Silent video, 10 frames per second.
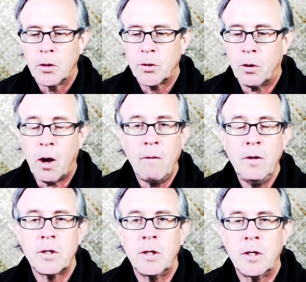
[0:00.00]
So
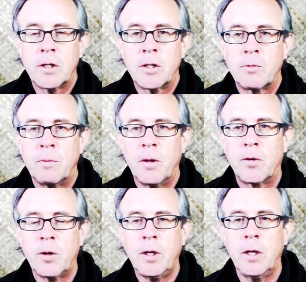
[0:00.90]
obviously it's, it's a little
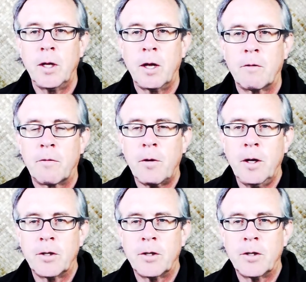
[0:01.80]
bit tricky to get free.